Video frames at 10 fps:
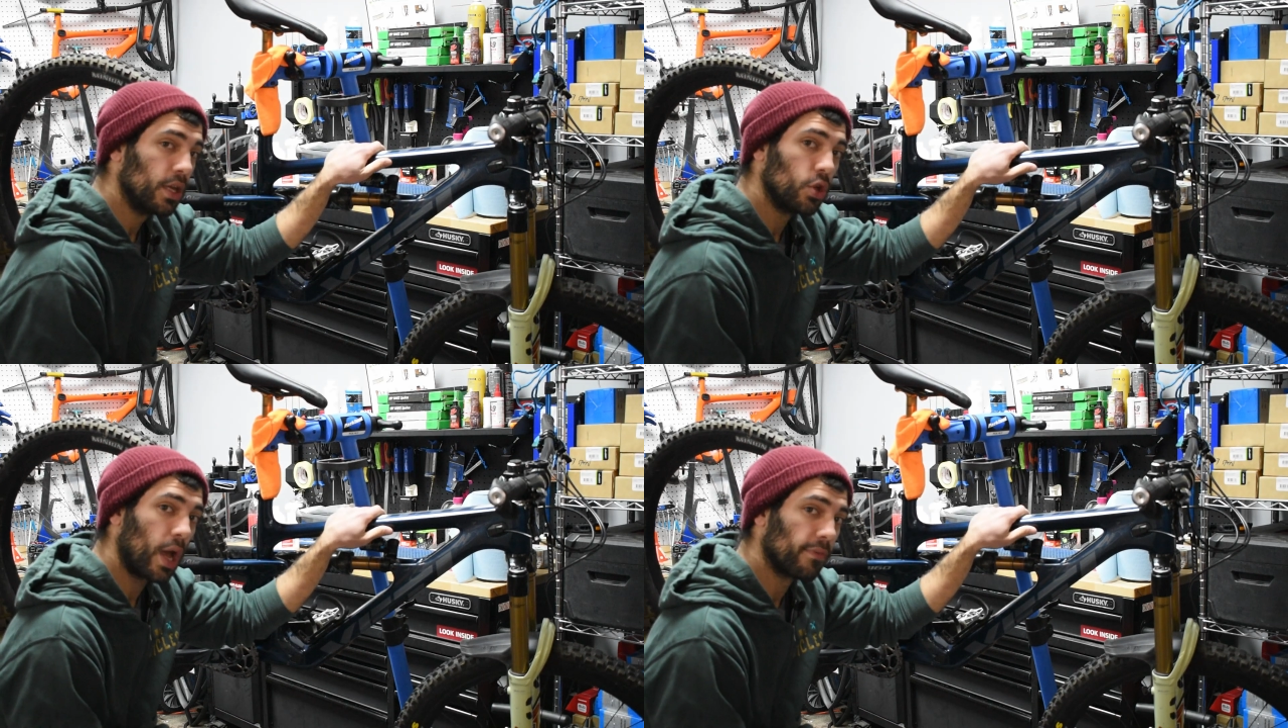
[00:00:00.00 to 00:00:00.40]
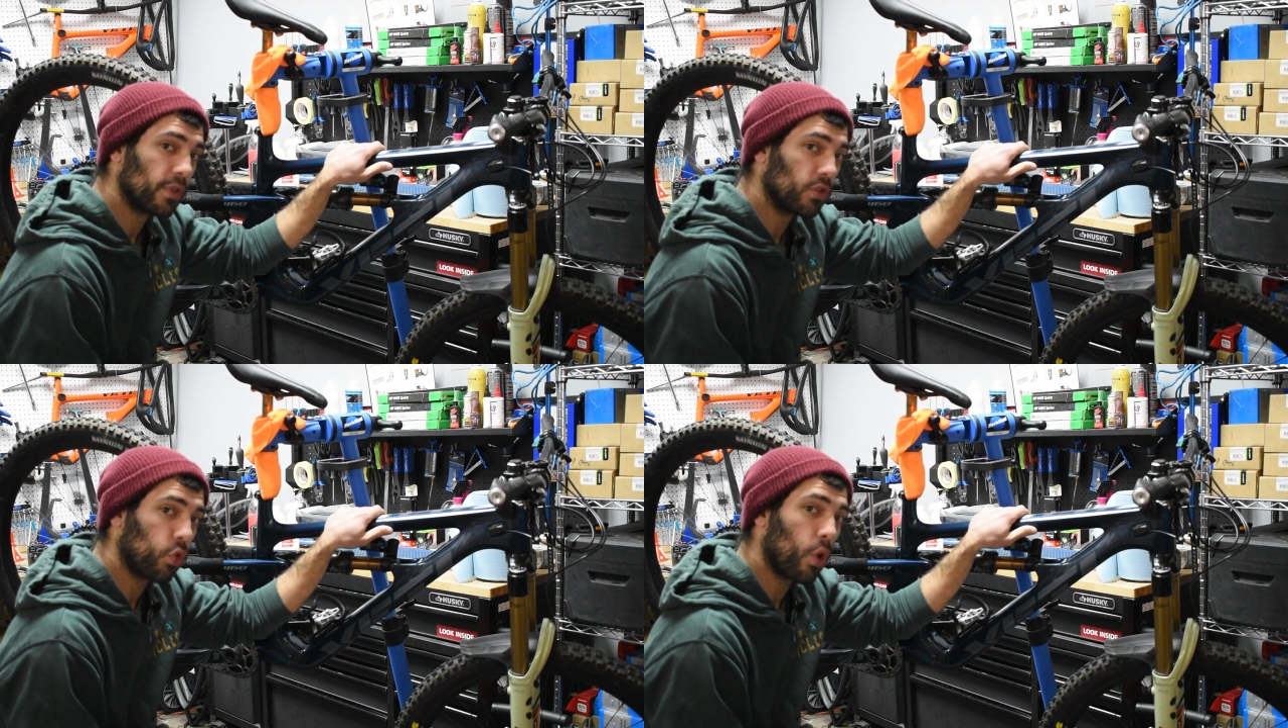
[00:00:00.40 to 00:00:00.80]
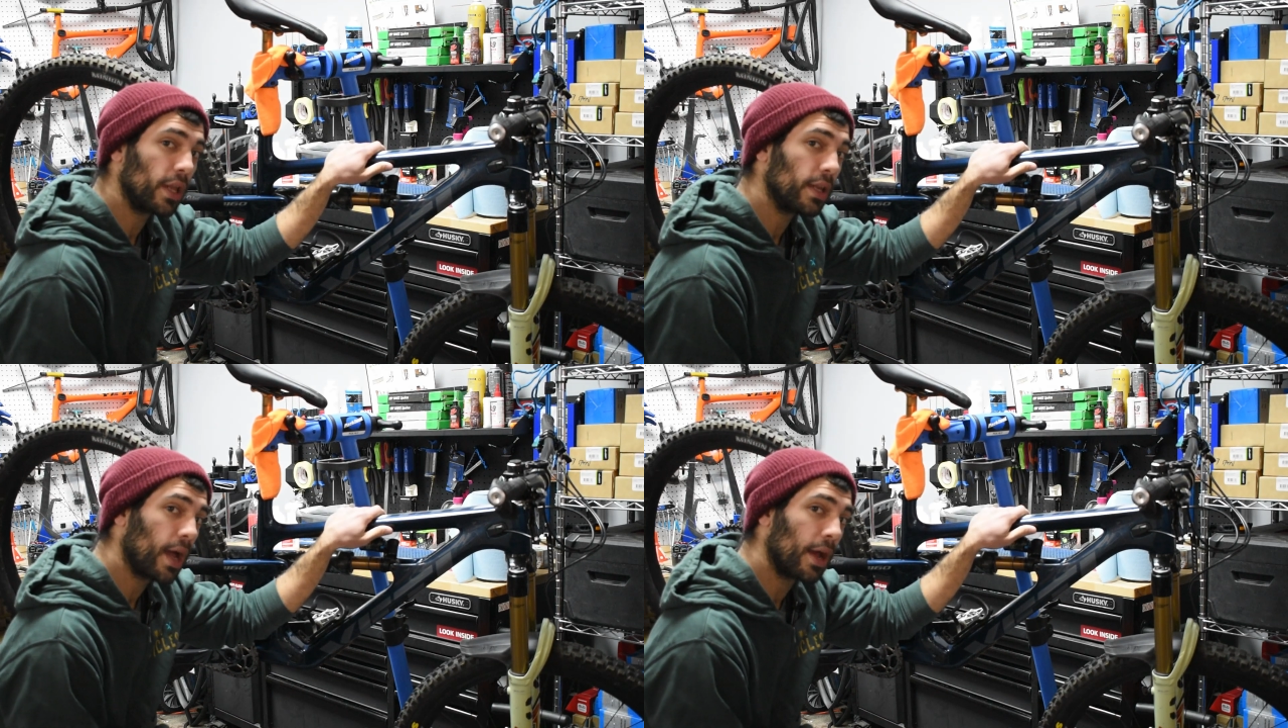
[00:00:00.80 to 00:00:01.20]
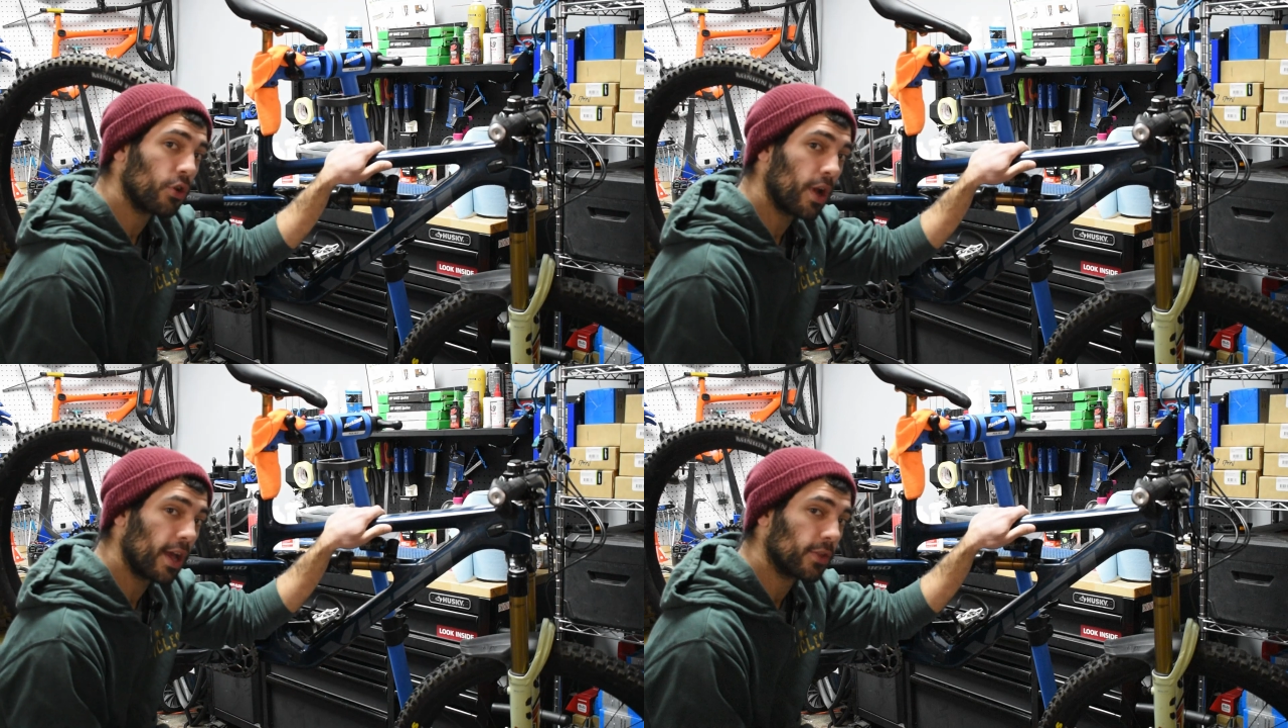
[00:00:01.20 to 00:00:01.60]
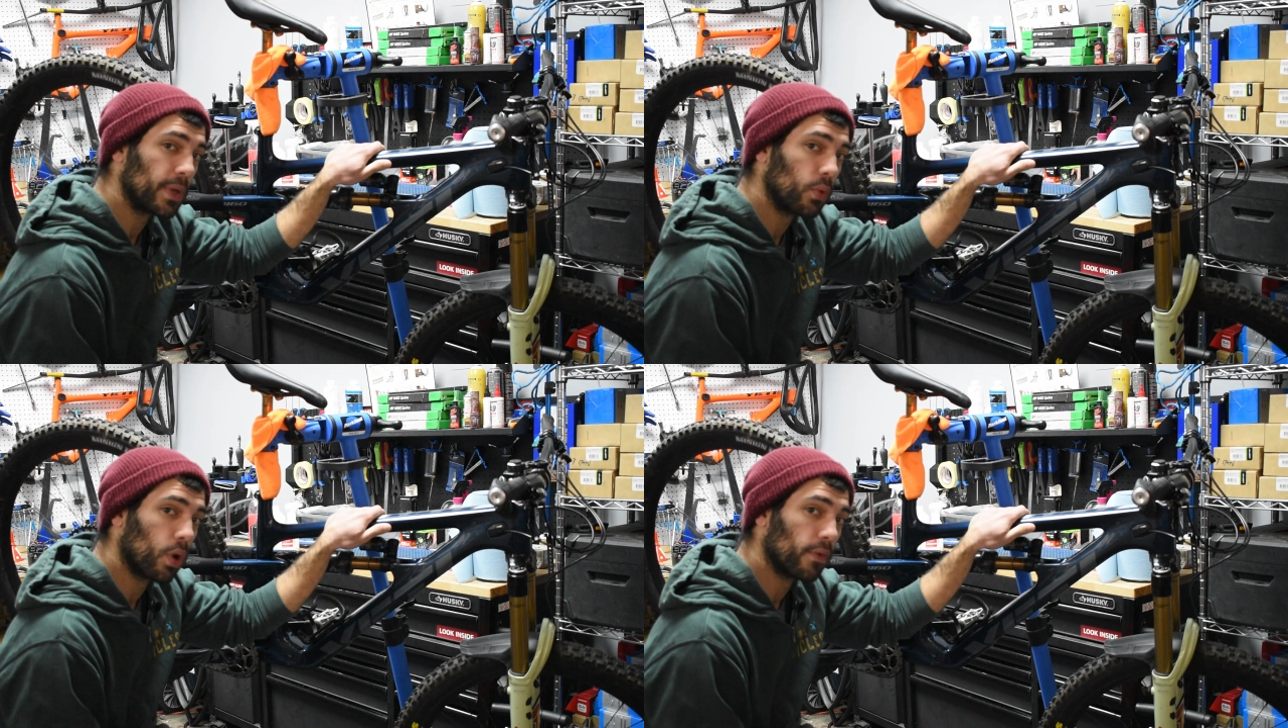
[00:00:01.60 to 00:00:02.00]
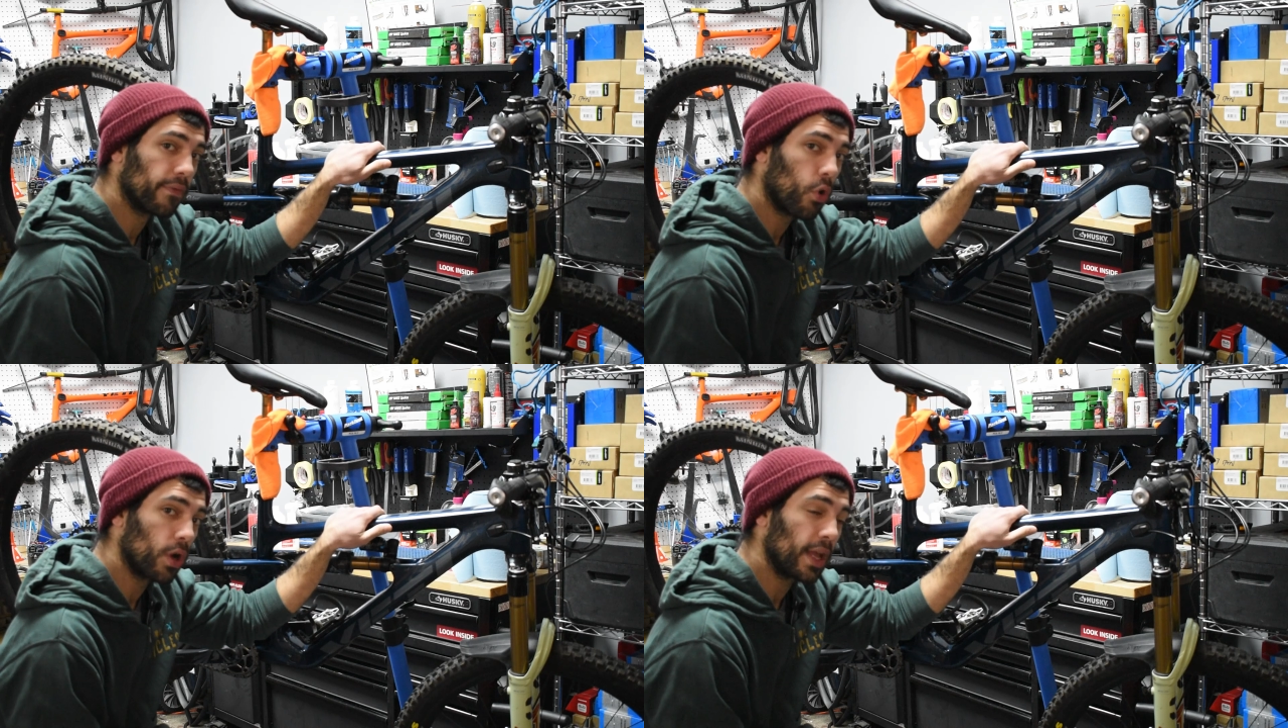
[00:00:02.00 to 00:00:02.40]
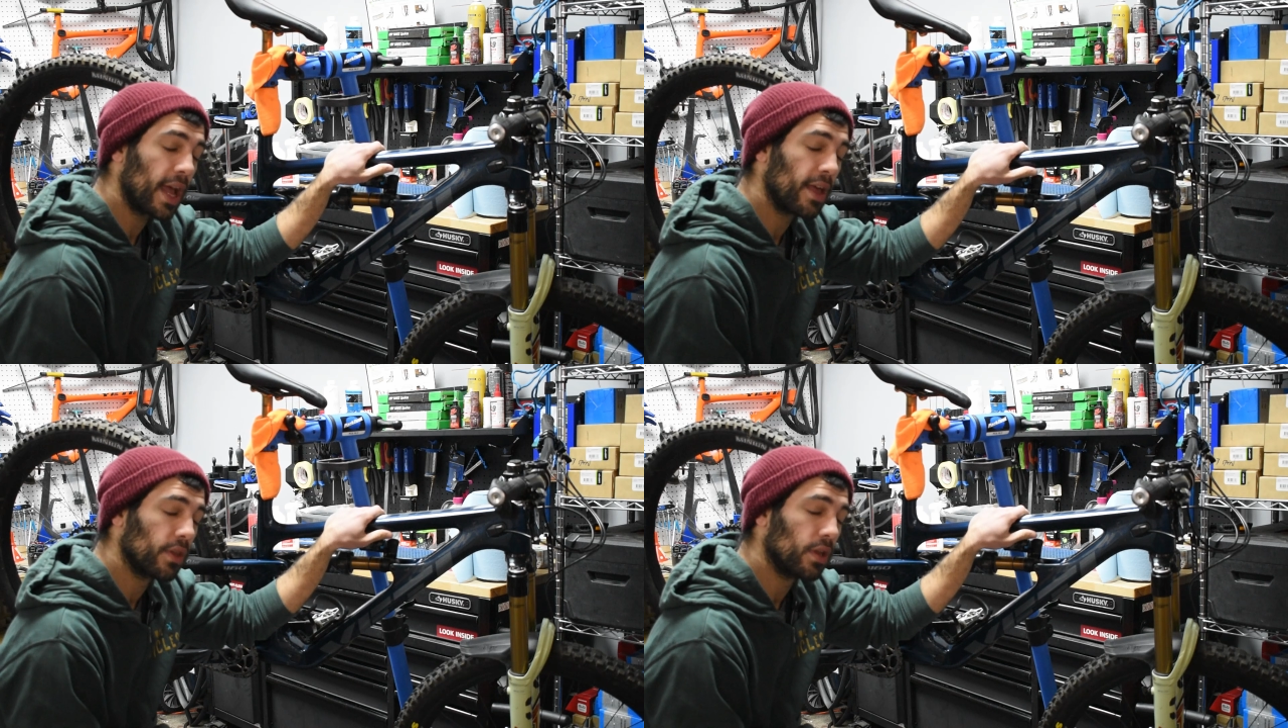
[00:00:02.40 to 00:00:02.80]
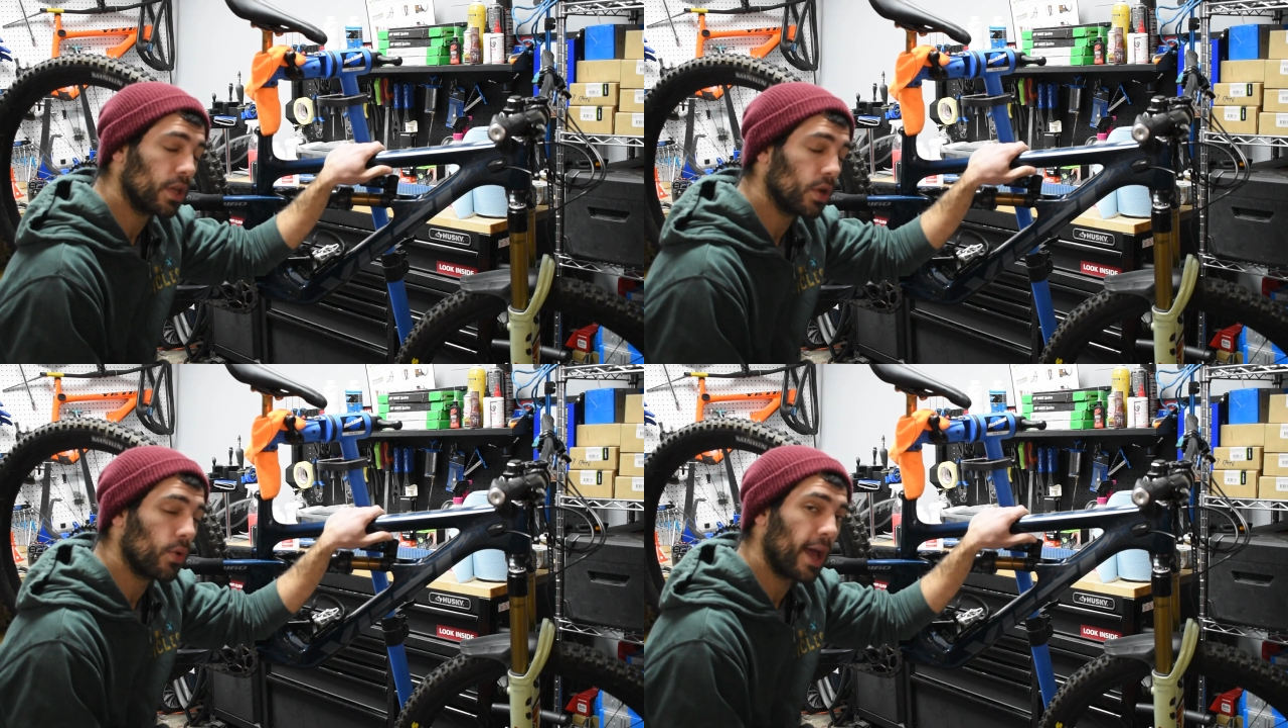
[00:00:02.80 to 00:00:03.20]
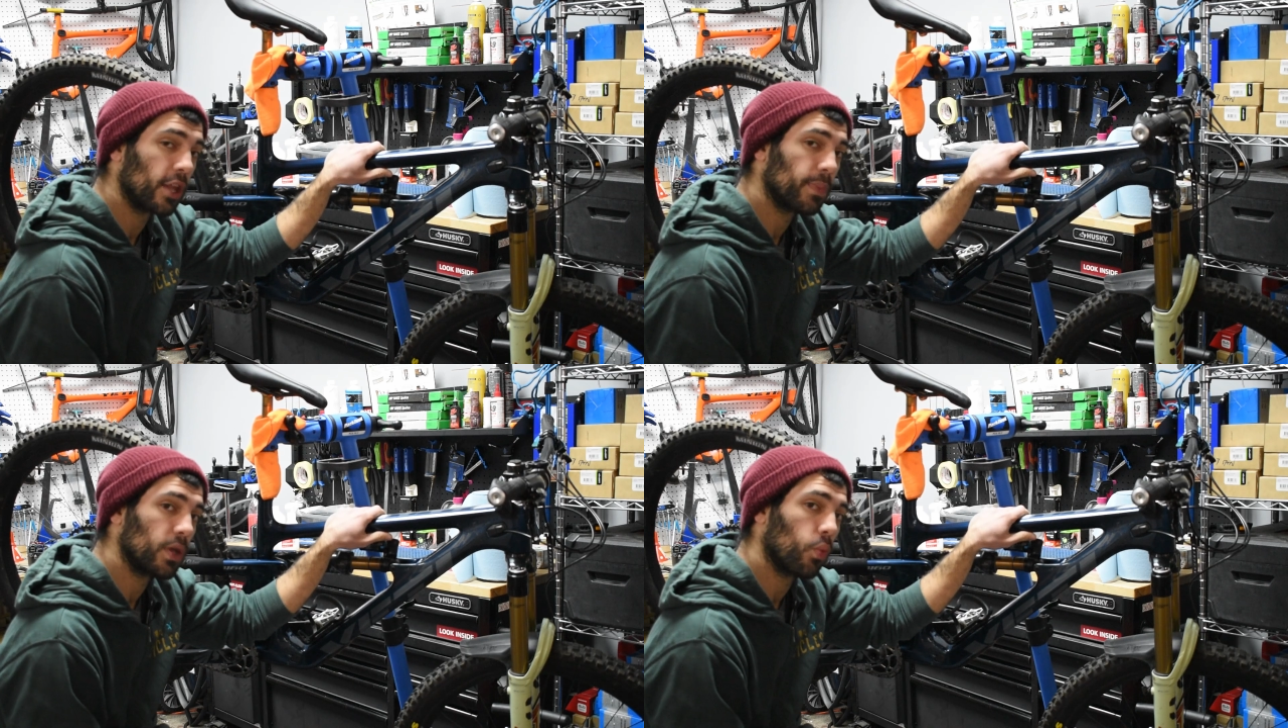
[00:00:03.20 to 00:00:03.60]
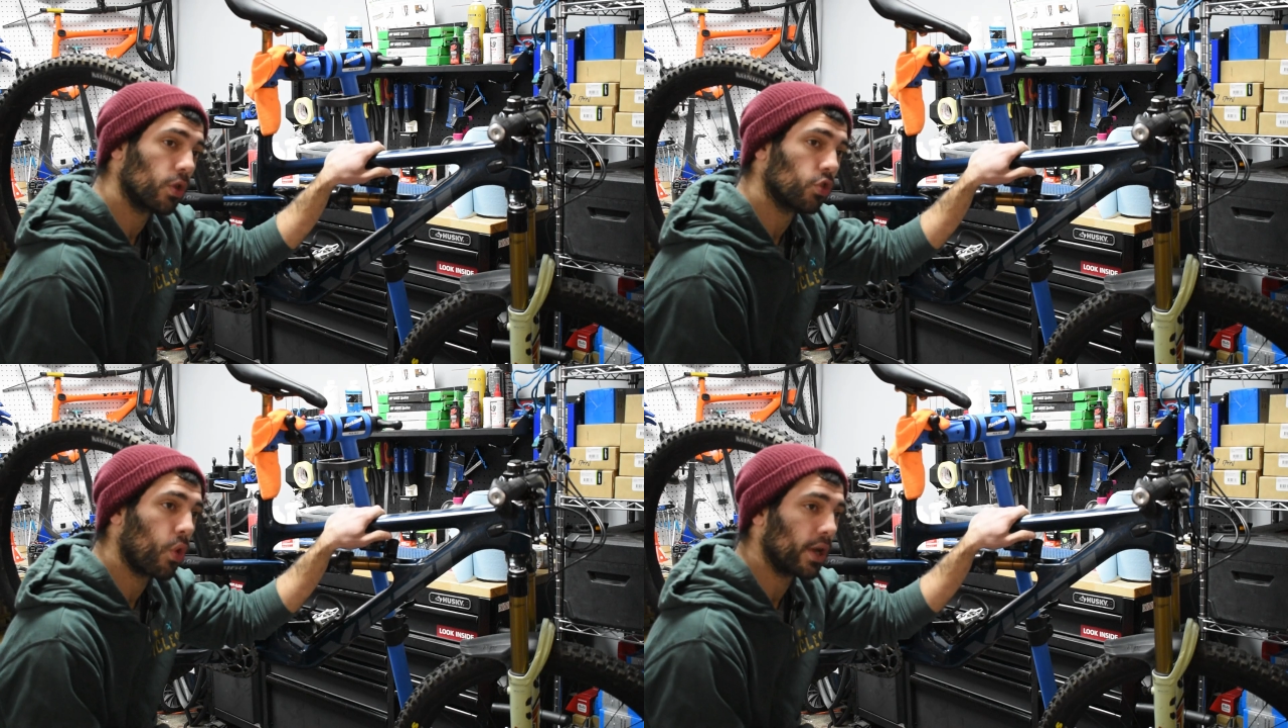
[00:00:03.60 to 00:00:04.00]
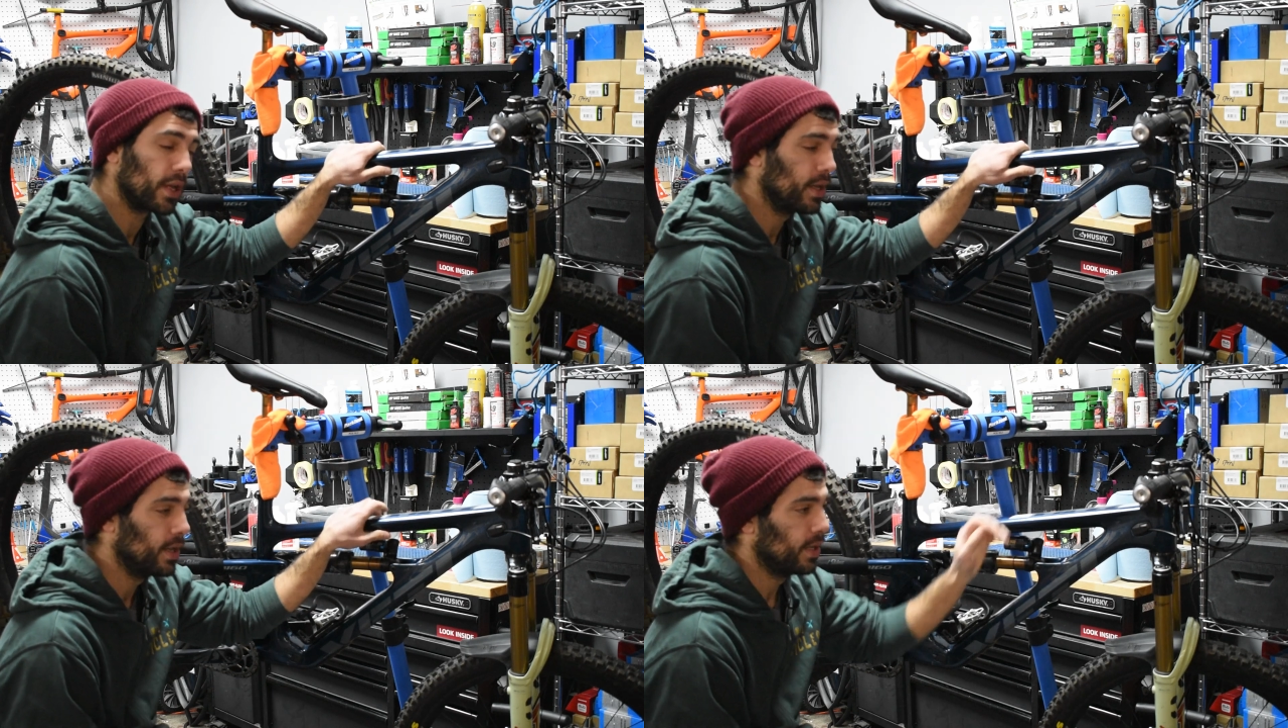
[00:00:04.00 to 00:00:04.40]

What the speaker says: You have the 29er SB140 and the new SB120.